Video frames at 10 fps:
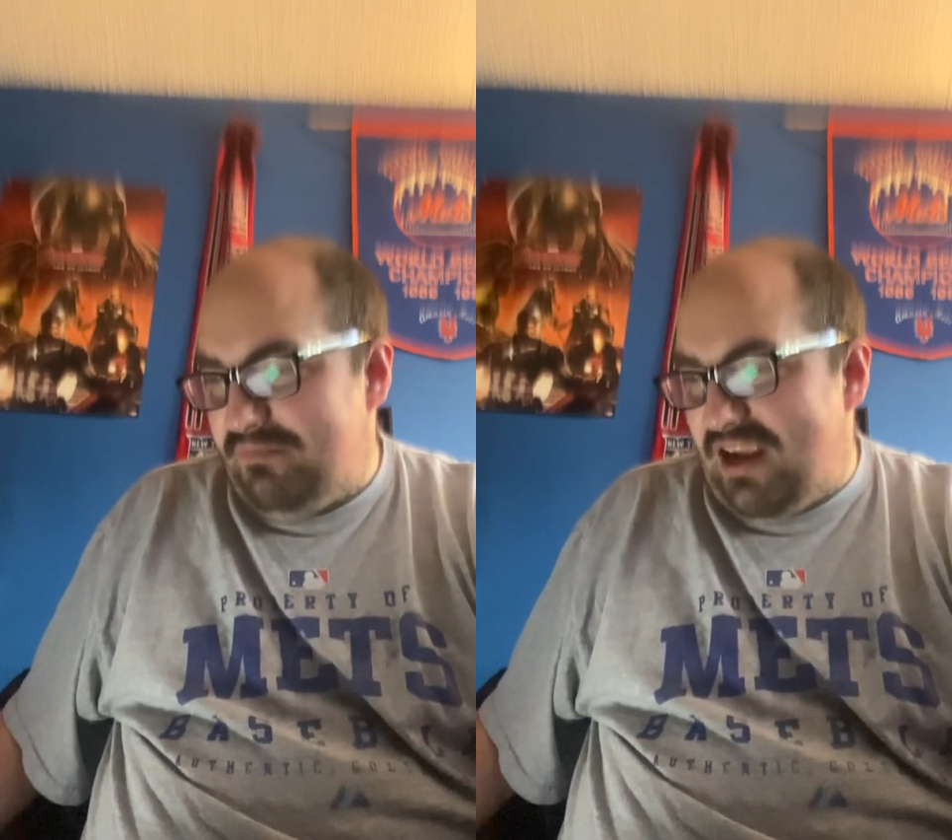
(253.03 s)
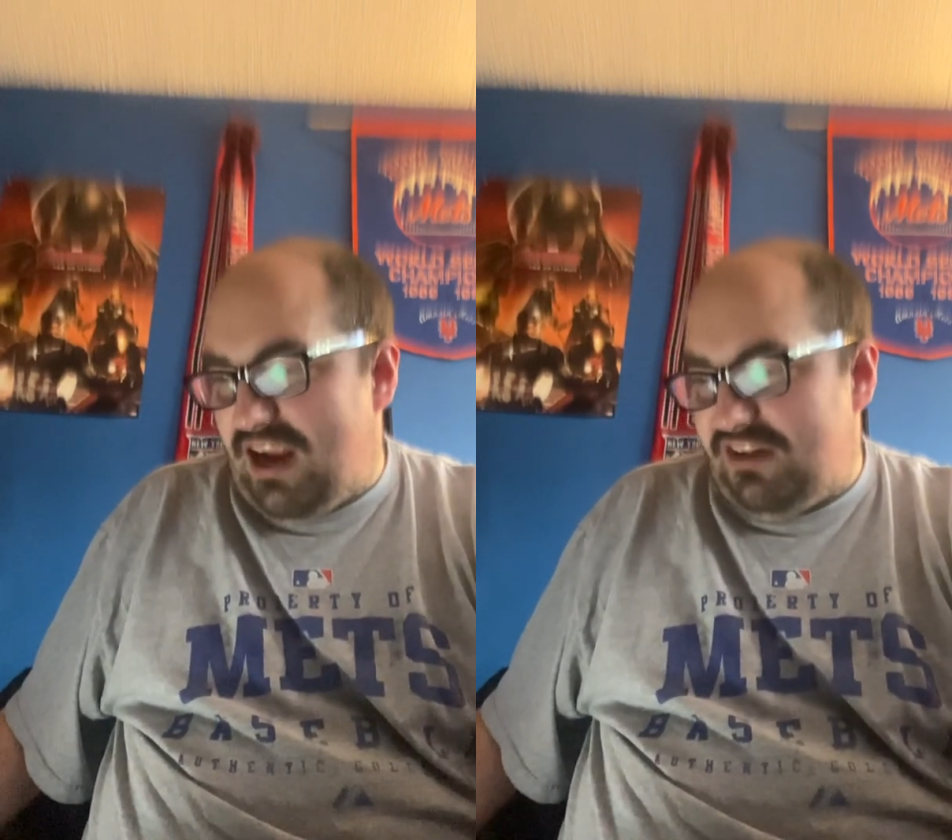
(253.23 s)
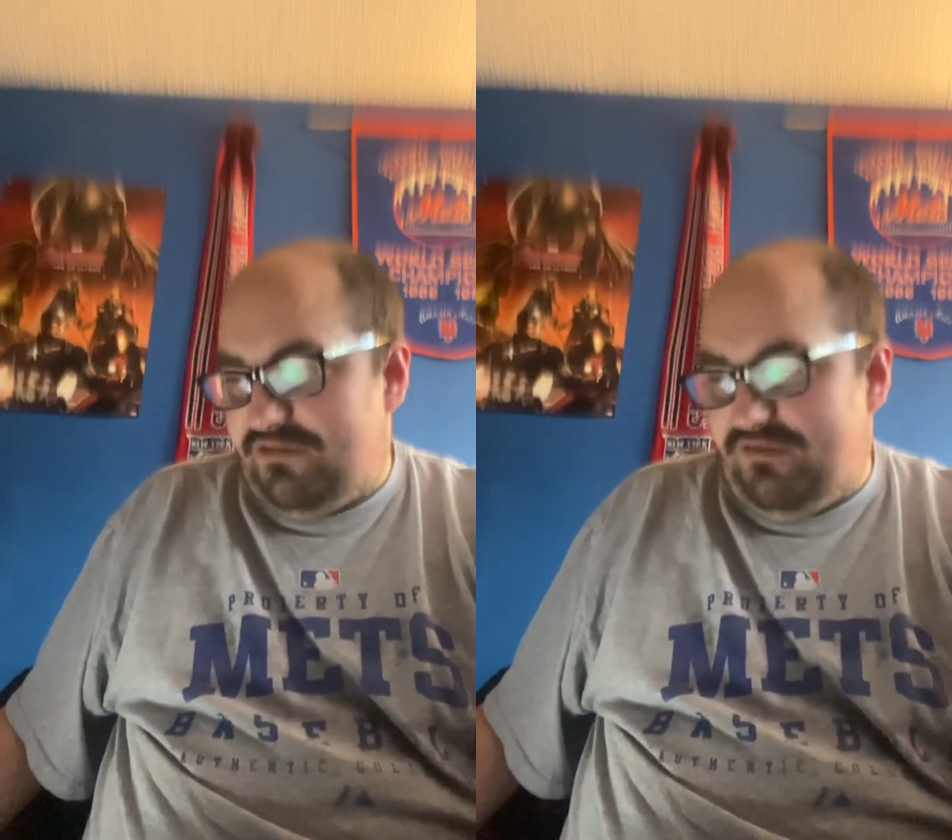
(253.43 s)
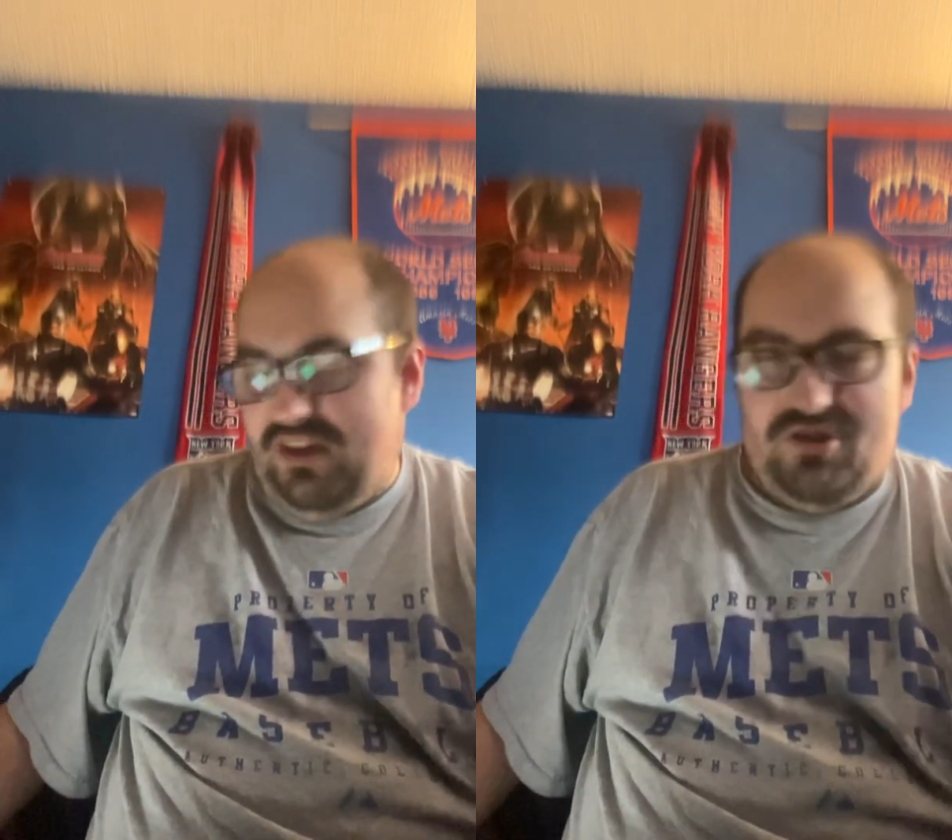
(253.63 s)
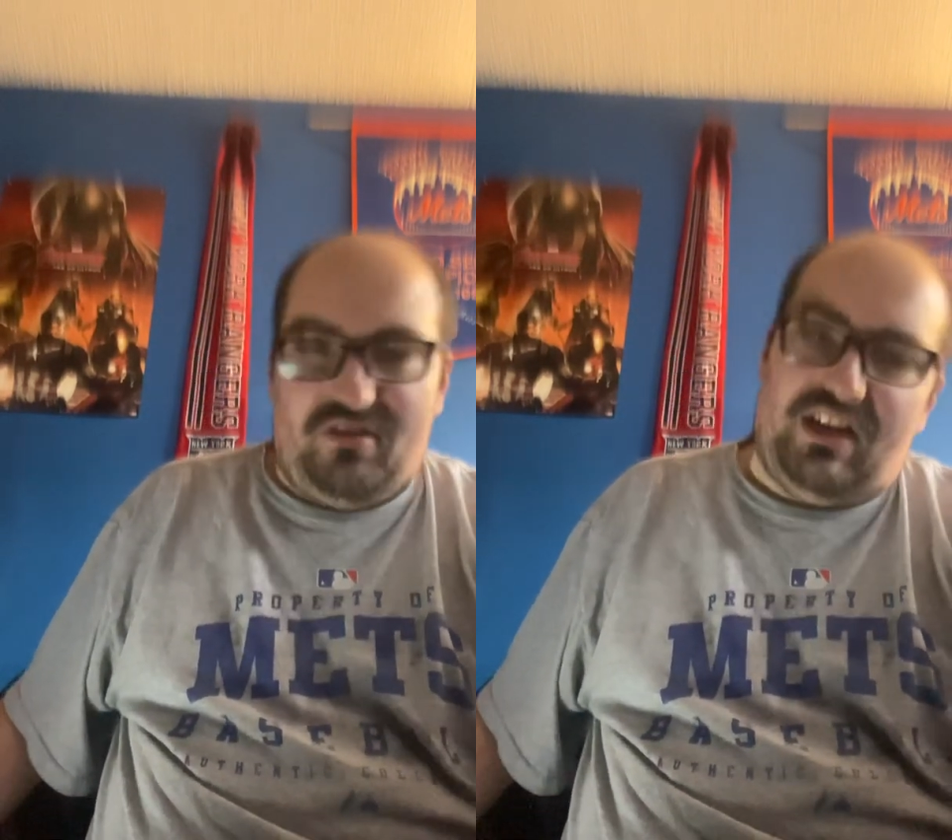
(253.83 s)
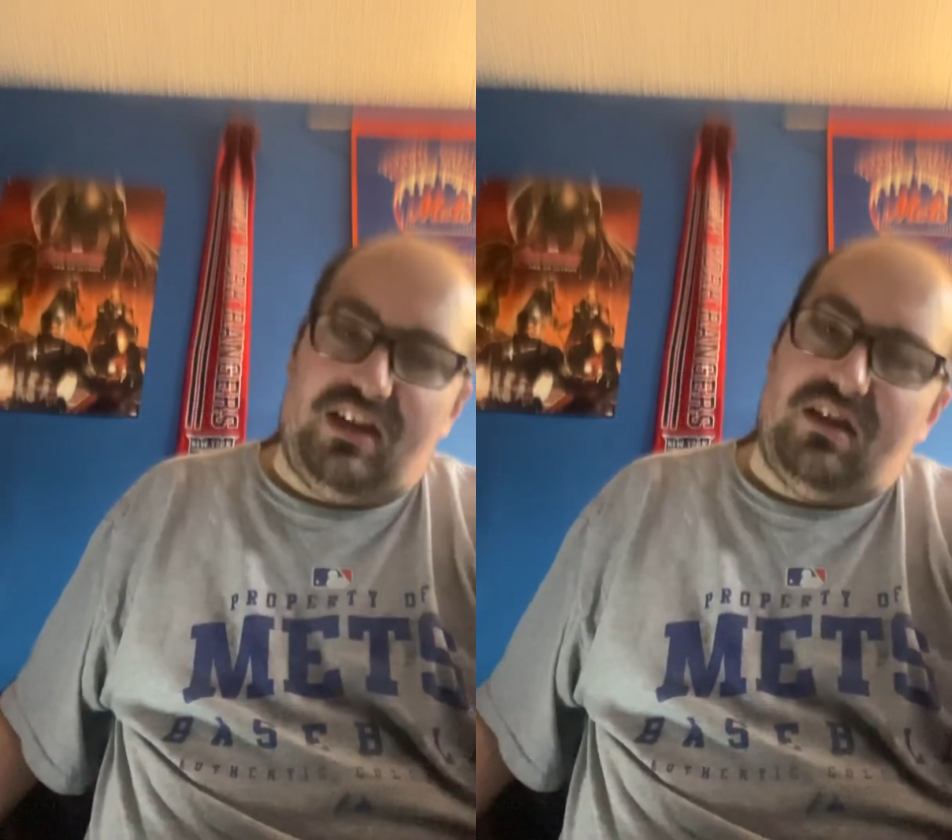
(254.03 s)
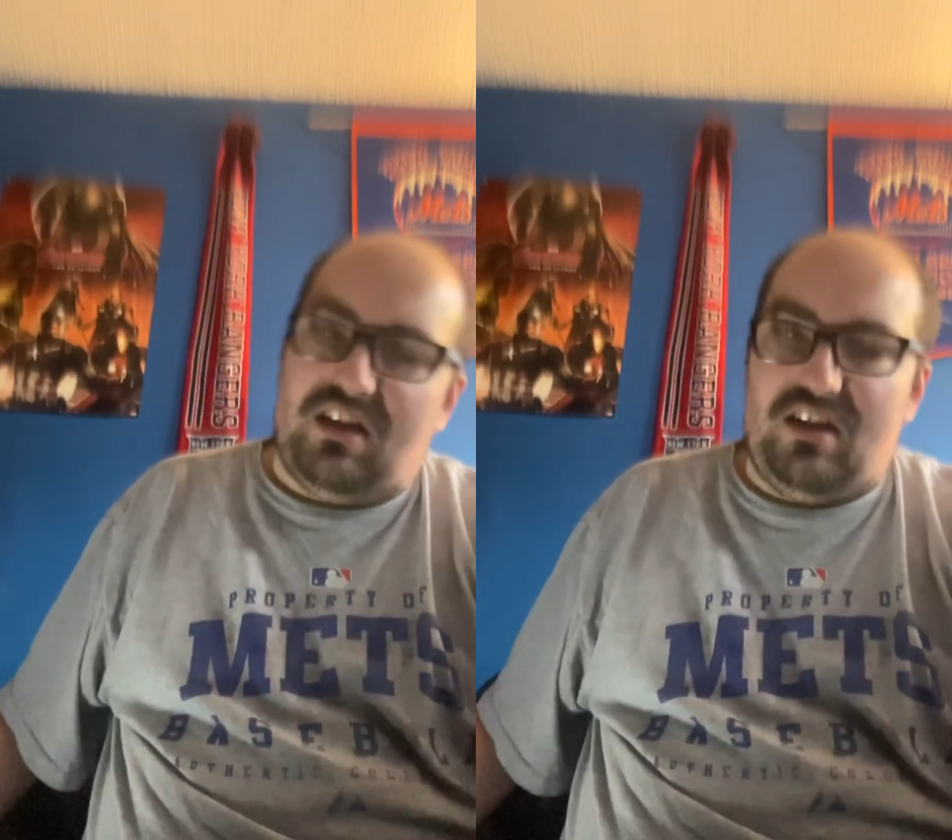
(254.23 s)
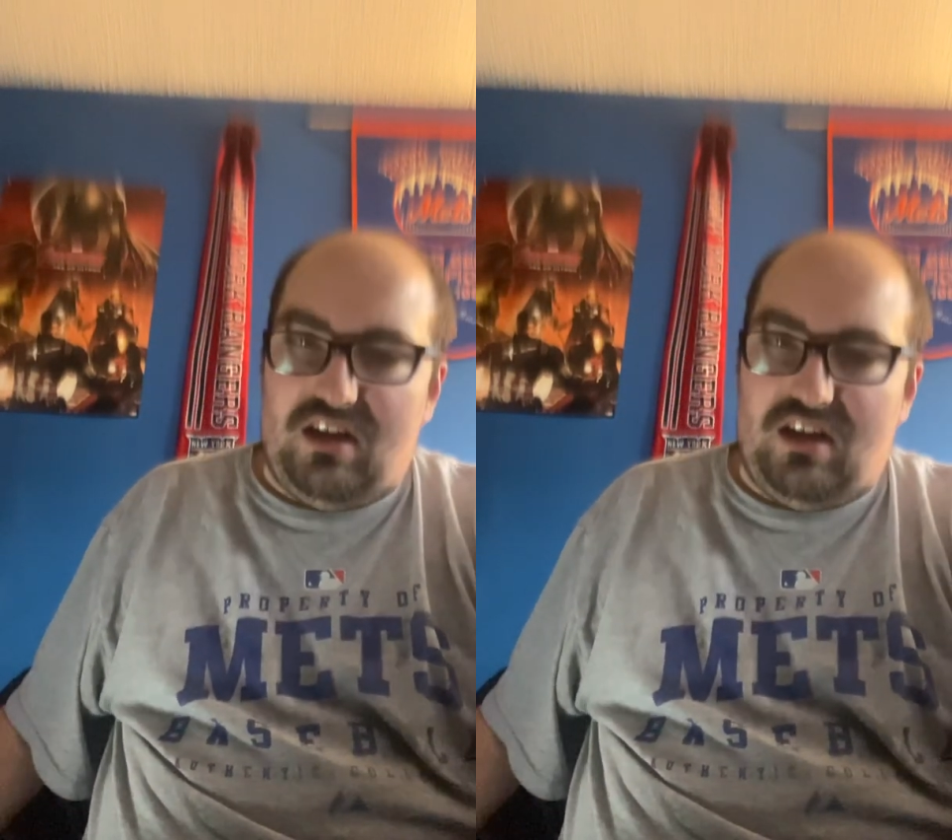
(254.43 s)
match featuring